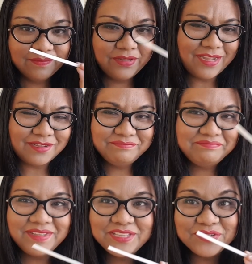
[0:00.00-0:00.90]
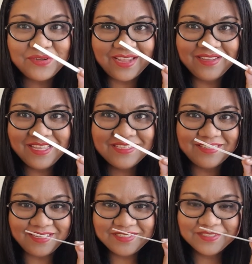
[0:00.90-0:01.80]
But yeah, it's okay.
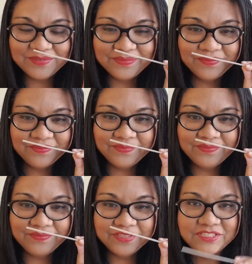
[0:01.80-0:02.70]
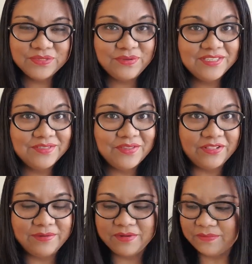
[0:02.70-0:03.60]
It's nice. Sweet
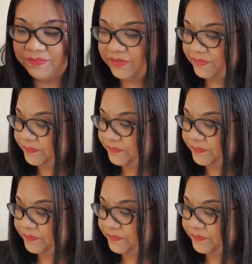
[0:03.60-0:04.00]
lollipop.